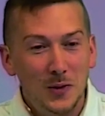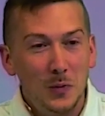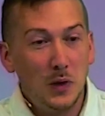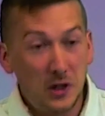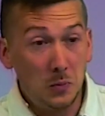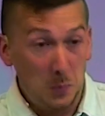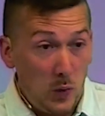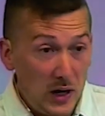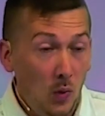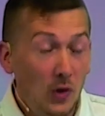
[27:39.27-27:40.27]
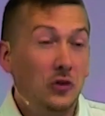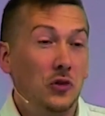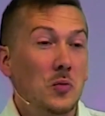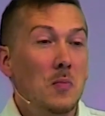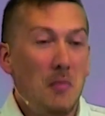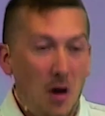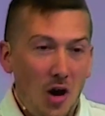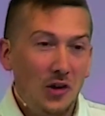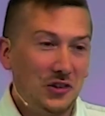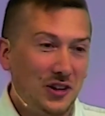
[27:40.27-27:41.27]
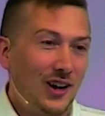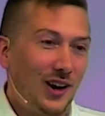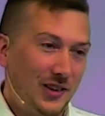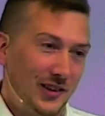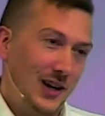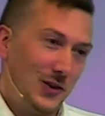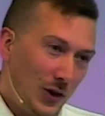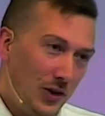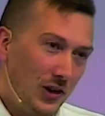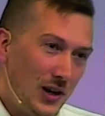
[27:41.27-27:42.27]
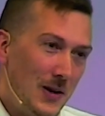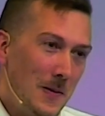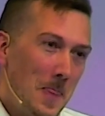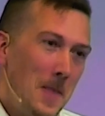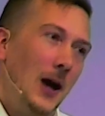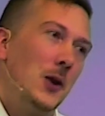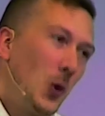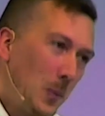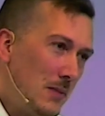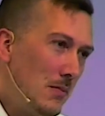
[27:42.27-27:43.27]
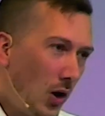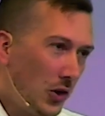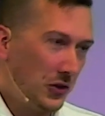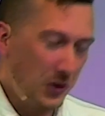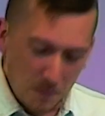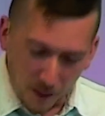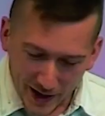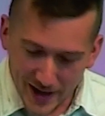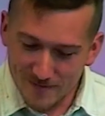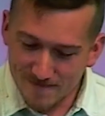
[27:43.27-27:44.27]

We, we want to master our technology and not be mastered by it.